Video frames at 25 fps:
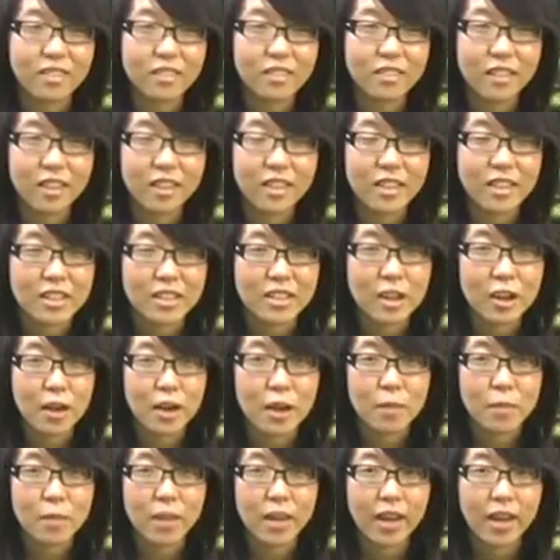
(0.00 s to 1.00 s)
At that
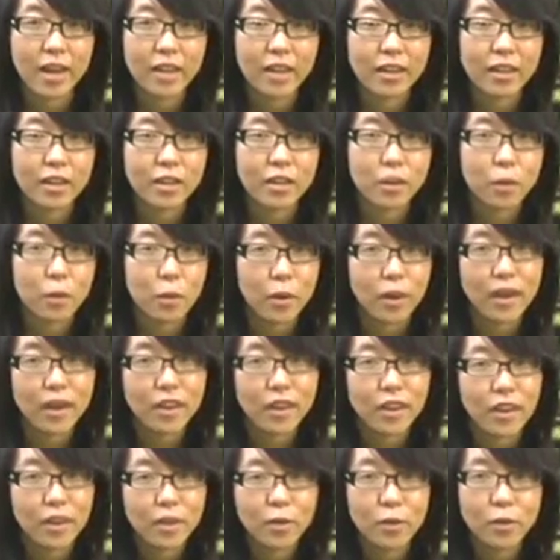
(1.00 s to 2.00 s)
time, I had like no
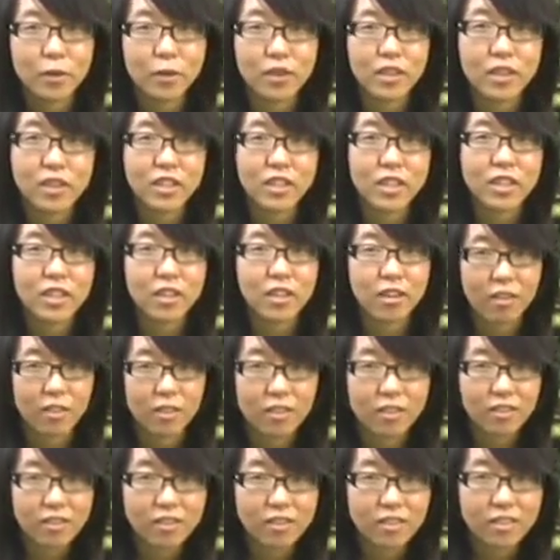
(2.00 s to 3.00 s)
hand-eye coordination at
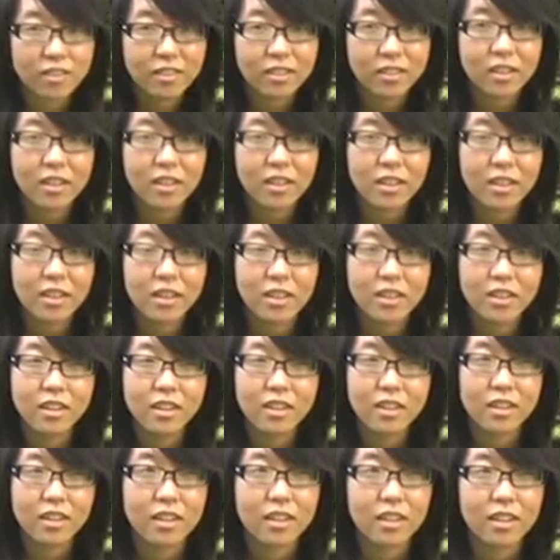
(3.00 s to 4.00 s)
all,
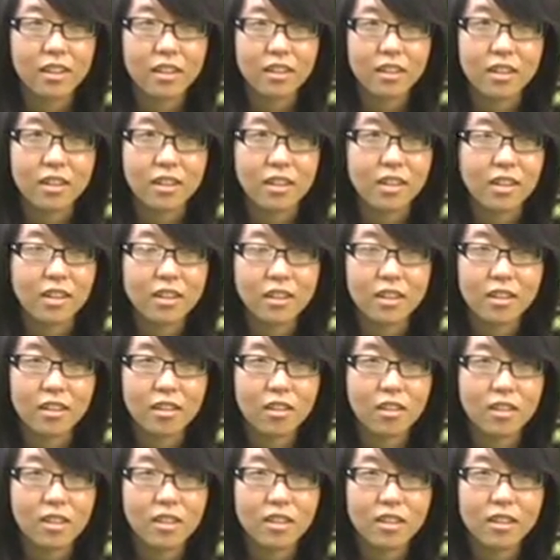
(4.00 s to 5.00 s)
and I
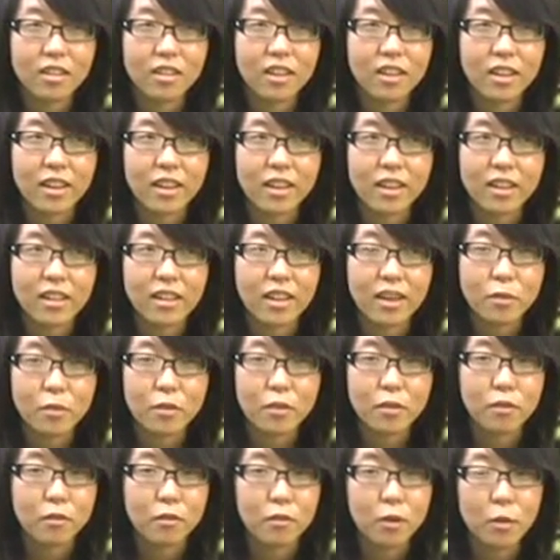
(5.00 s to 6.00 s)
thought that I
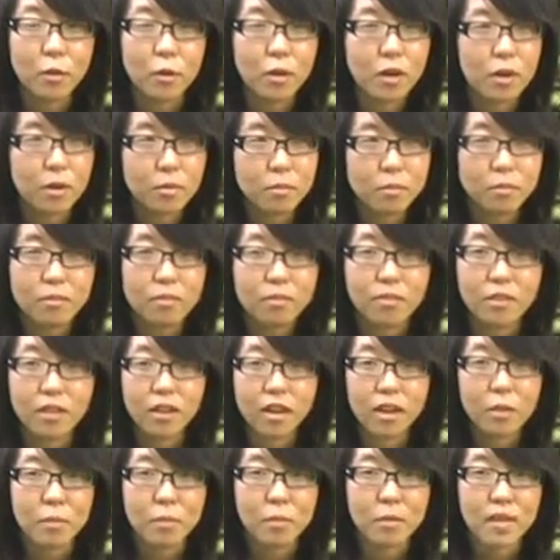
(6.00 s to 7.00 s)
would grow up
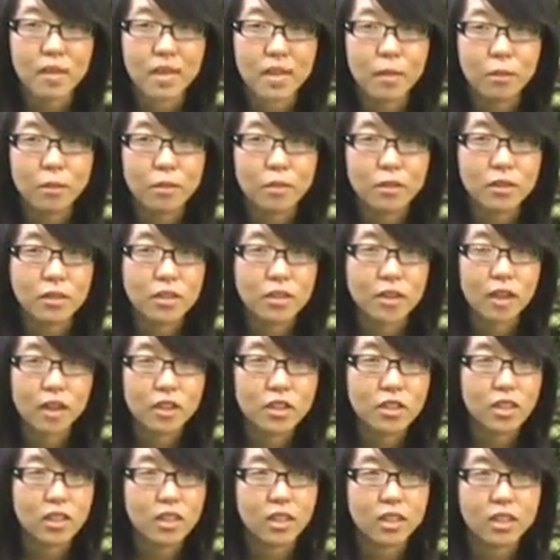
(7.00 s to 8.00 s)
not being able to
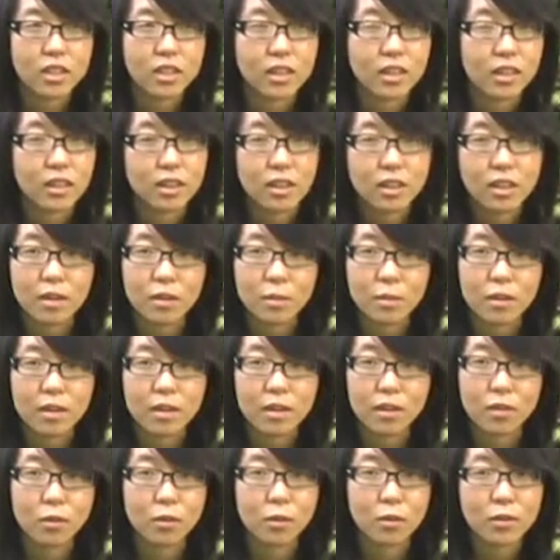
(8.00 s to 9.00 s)
catch anything anybody
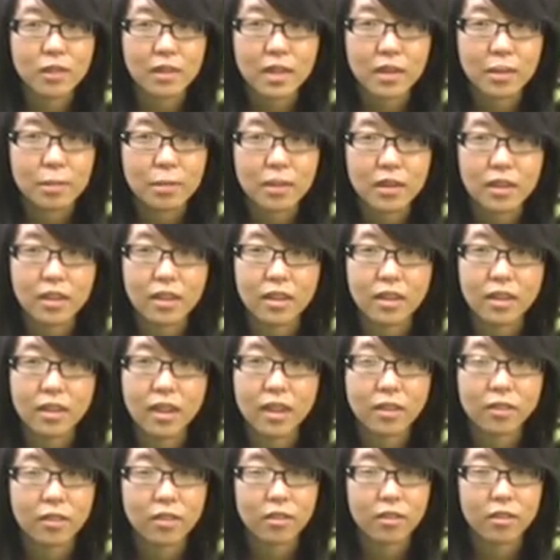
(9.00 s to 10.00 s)
throws at me and
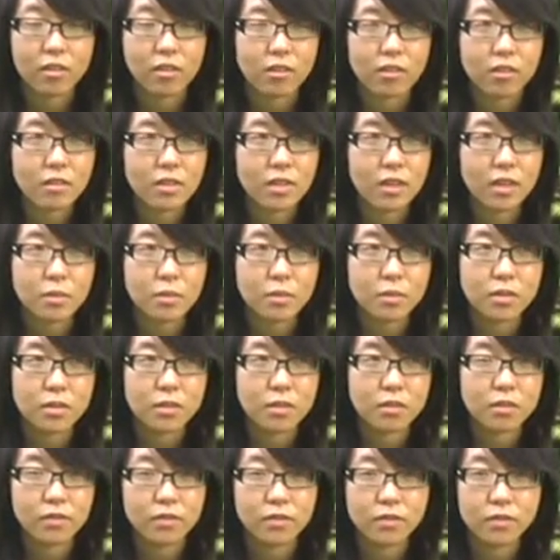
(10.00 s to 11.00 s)
having all types
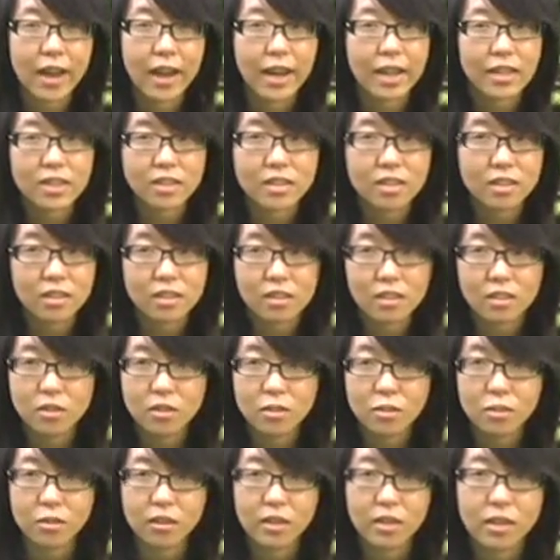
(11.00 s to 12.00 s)
of
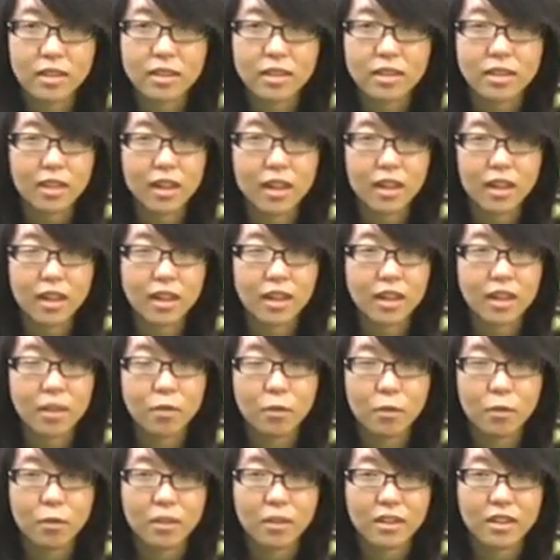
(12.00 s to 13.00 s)
accidents related to hand-eye
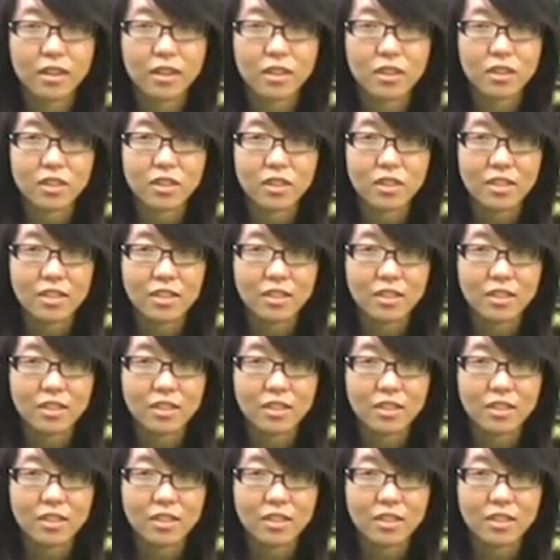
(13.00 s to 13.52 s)
coordination.